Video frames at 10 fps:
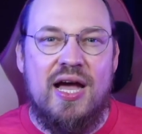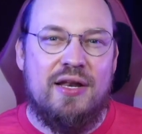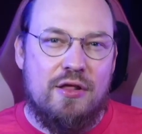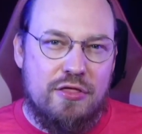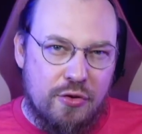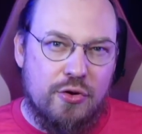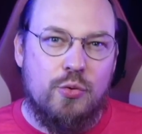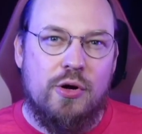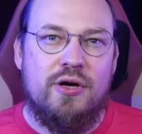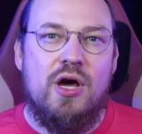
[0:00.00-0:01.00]
And the third
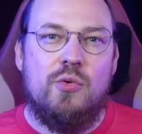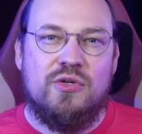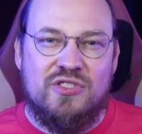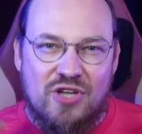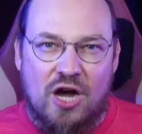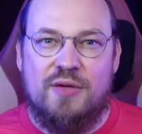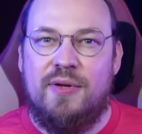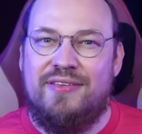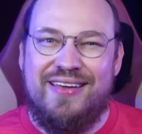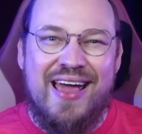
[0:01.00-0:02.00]
one was
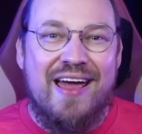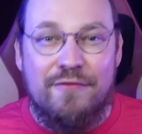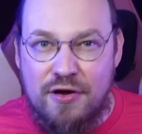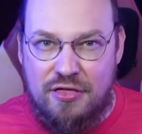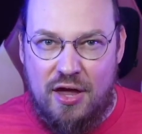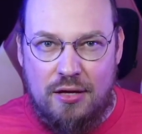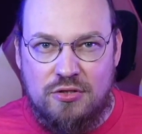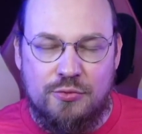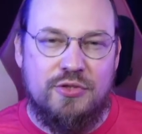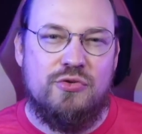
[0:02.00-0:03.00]
documenting everything
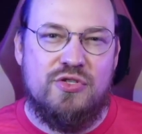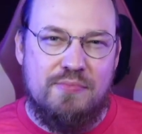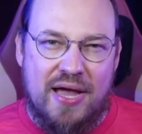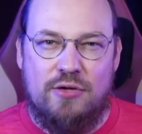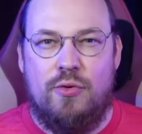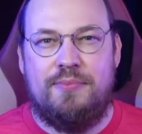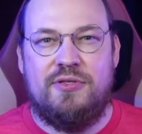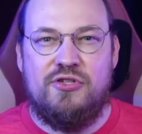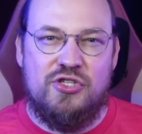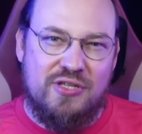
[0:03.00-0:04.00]
to reduce manual
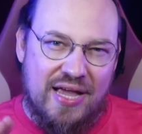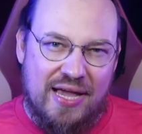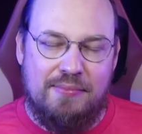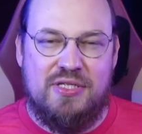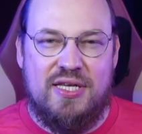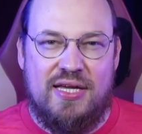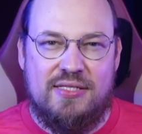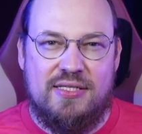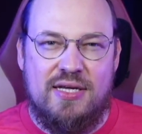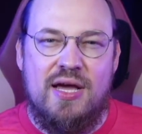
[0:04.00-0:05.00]
repetition and
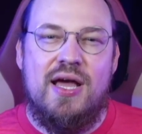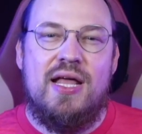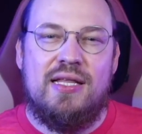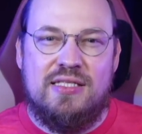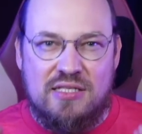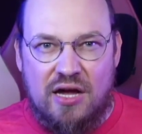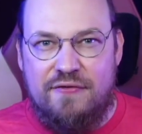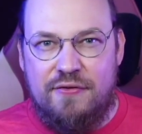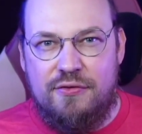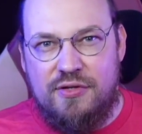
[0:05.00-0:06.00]
mistakes. Let's
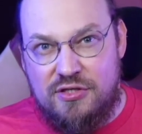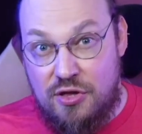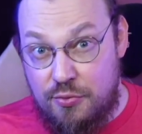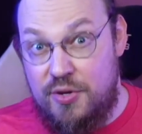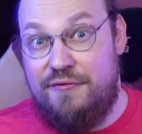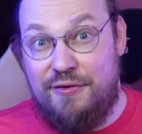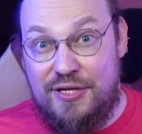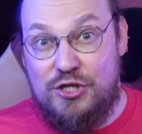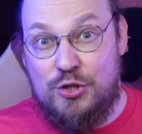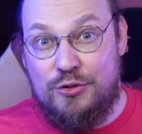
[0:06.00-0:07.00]
dive into these 3
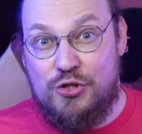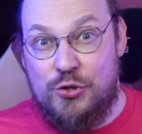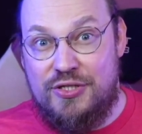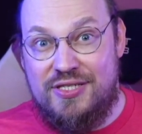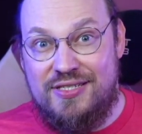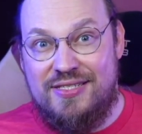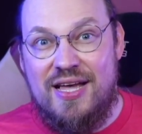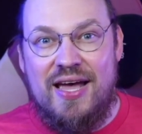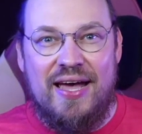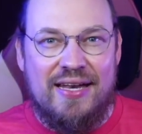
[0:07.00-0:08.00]
foundational choices
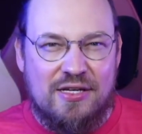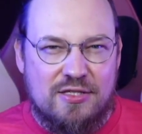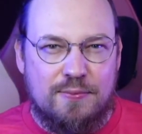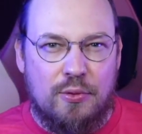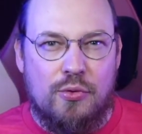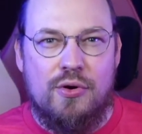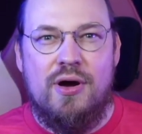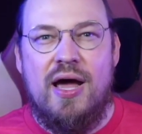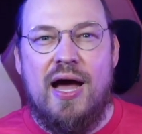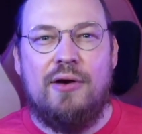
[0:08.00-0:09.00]
and explore
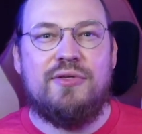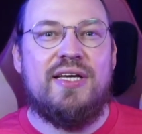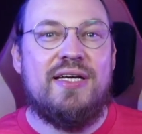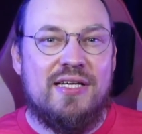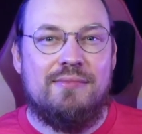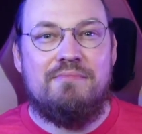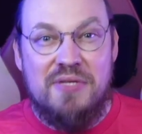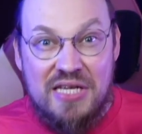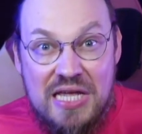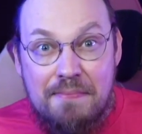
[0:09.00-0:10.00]
how they can
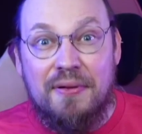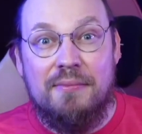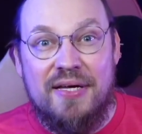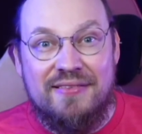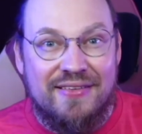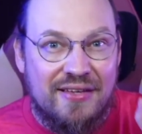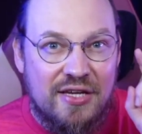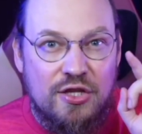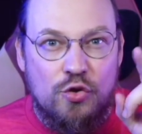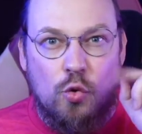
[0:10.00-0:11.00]
be implemented
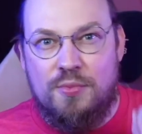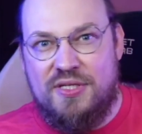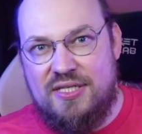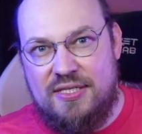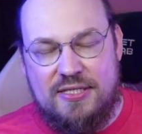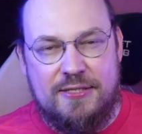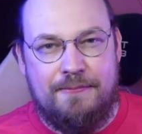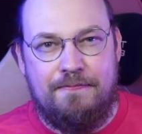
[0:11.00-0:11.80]
in your business.